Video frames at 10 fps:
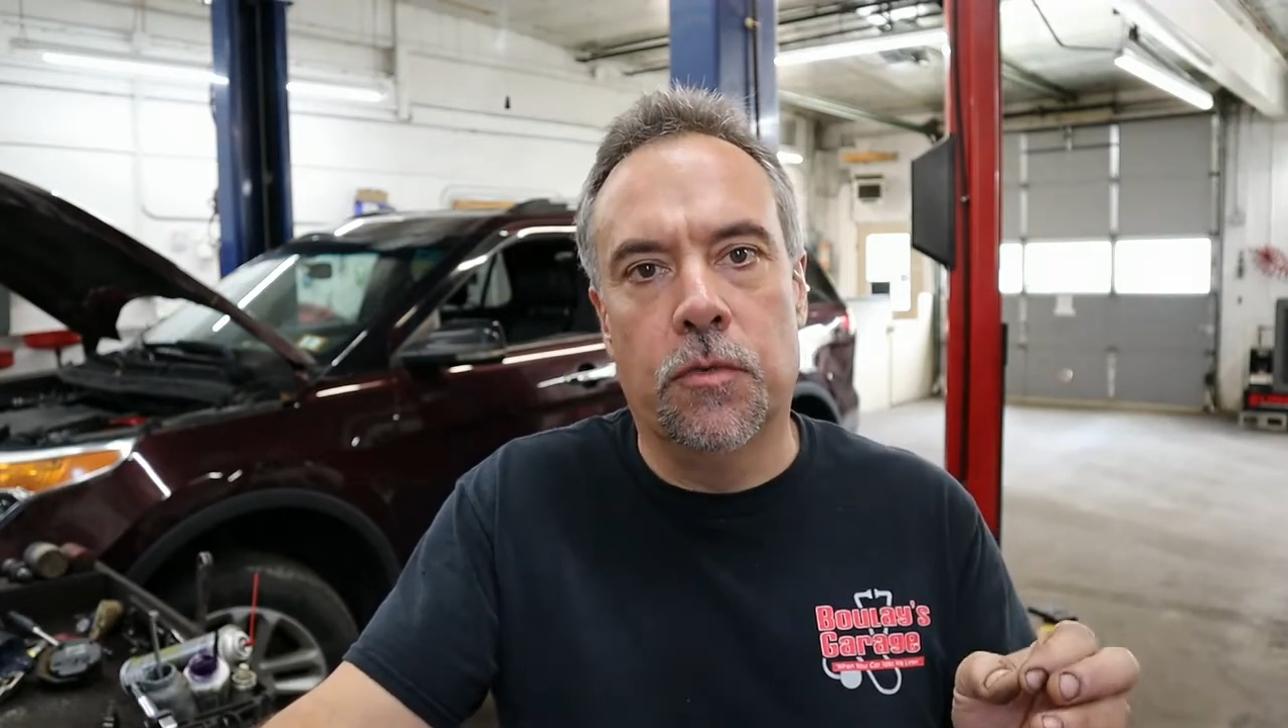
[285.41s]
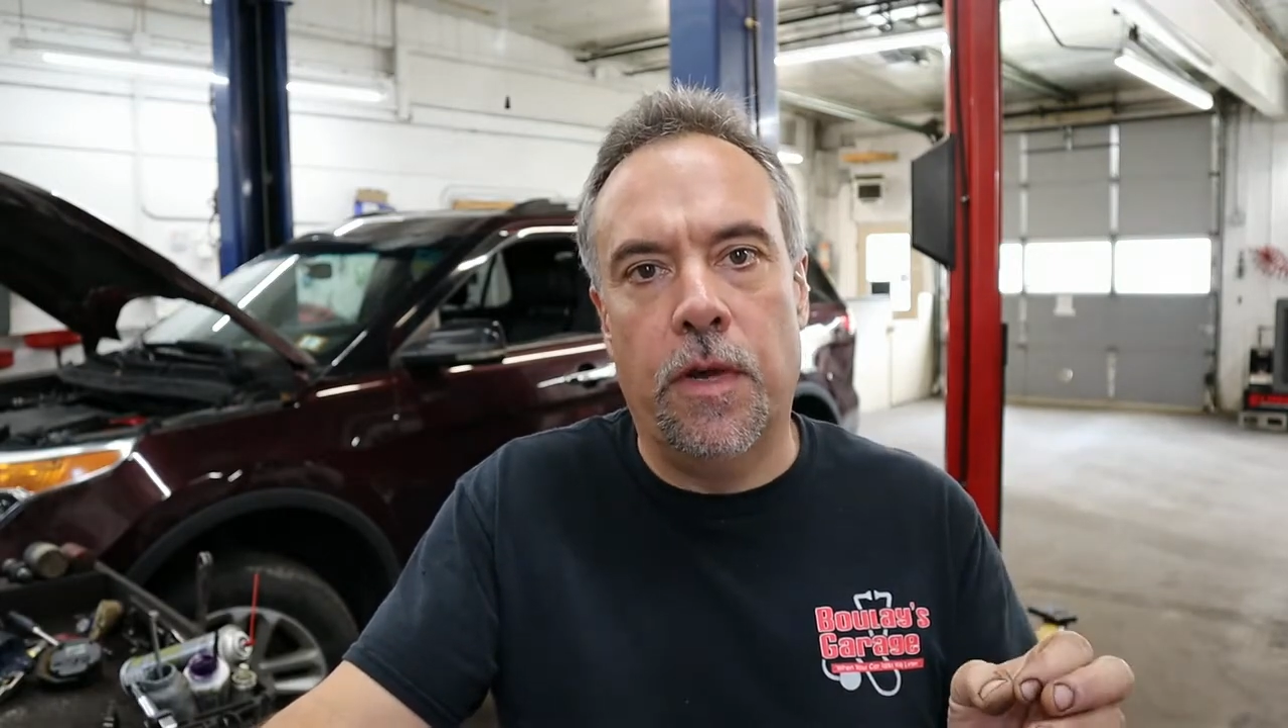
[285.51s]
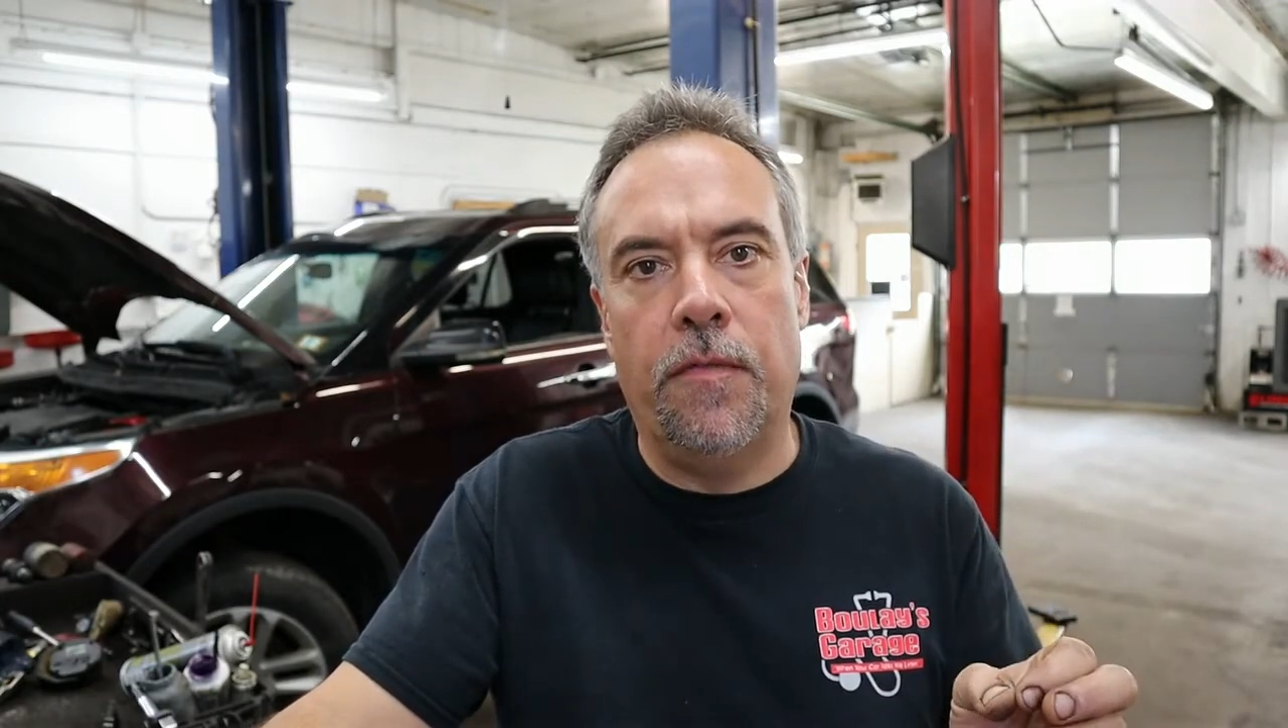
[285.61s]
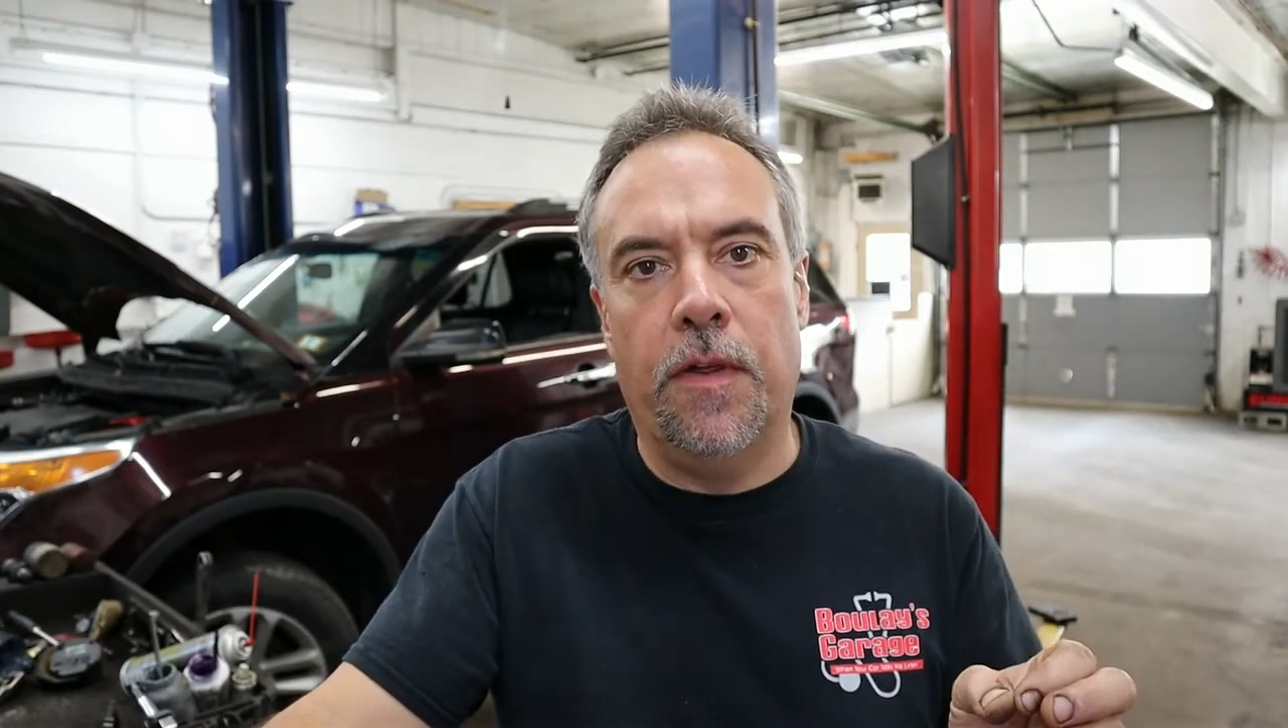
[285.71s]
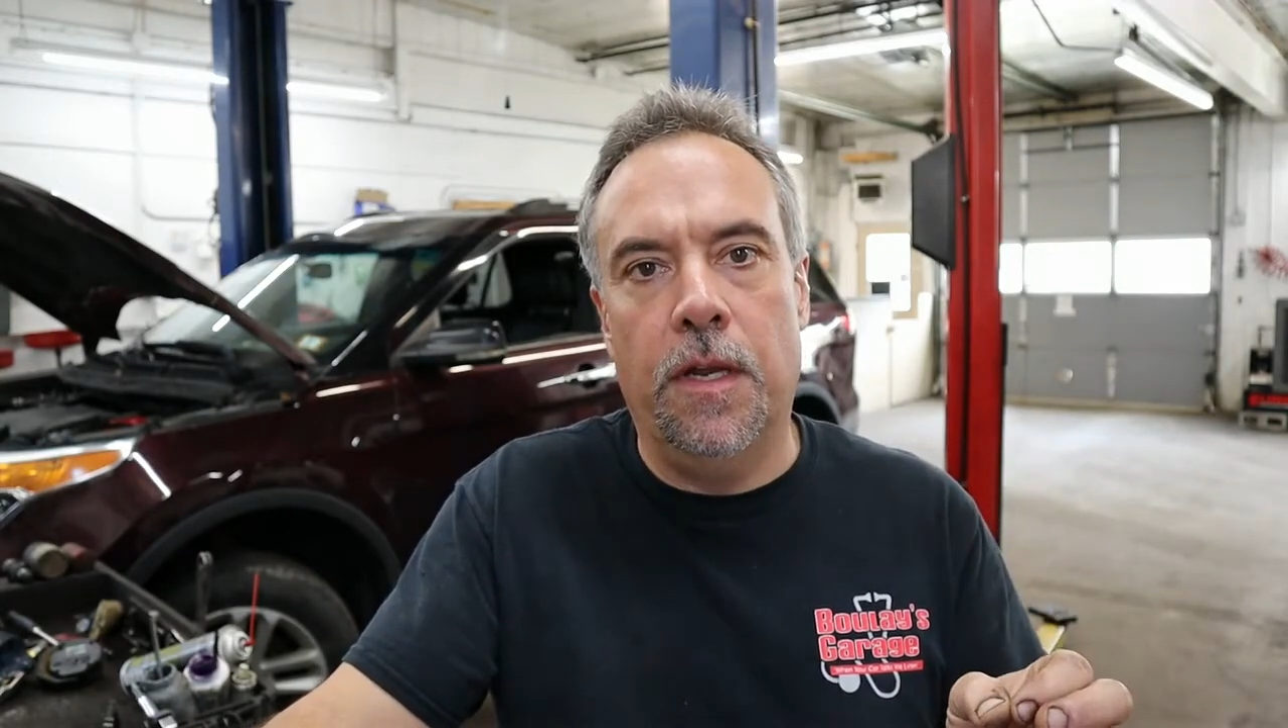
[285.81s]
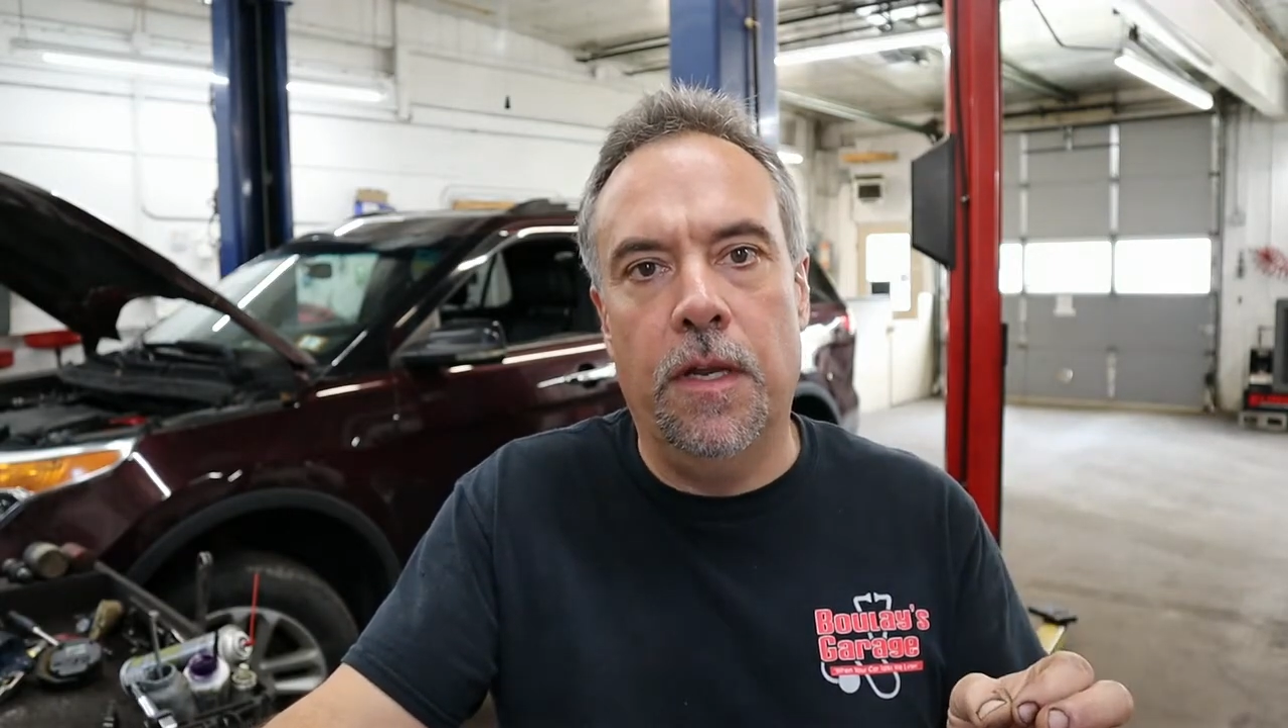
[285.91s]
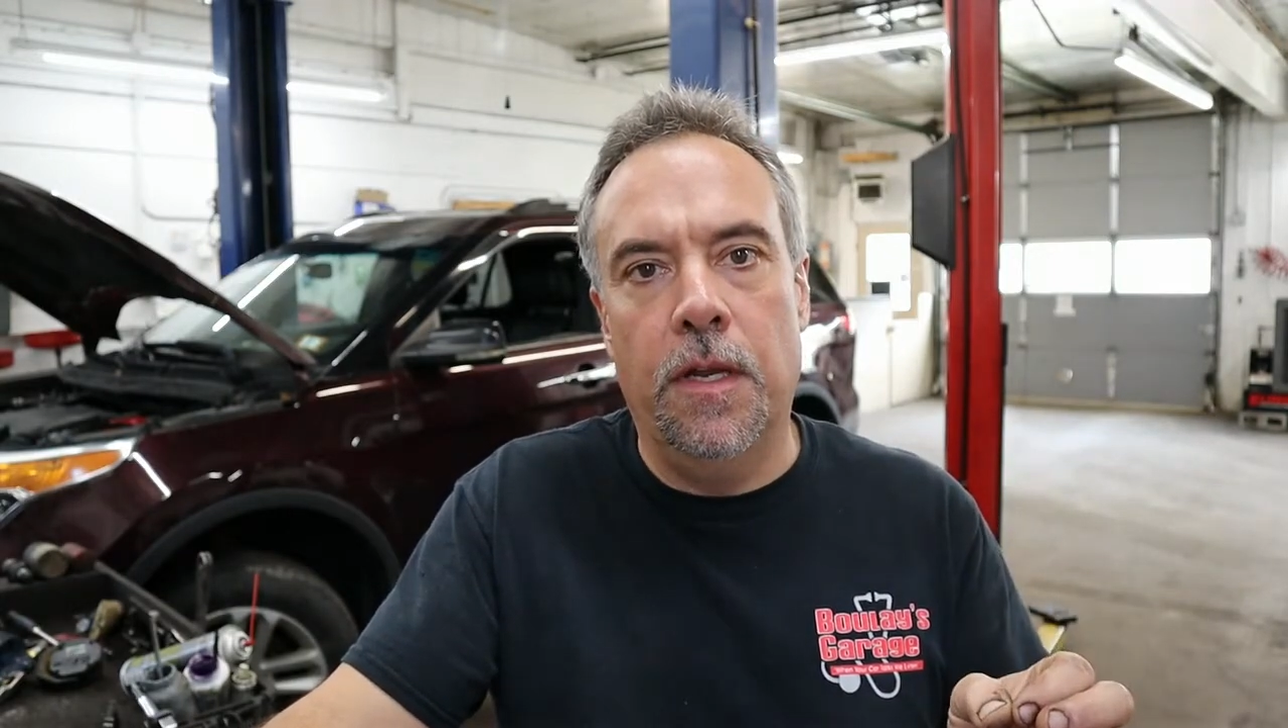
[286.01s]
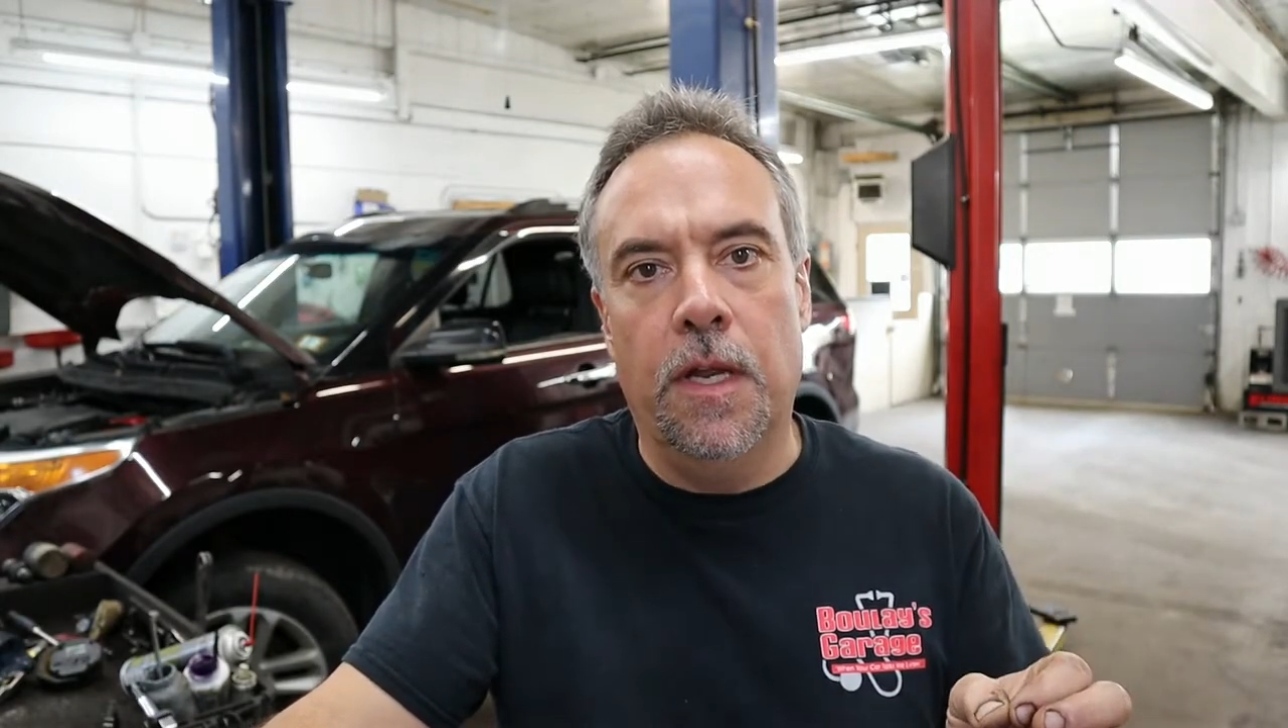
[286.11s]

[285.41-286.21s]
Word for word: driven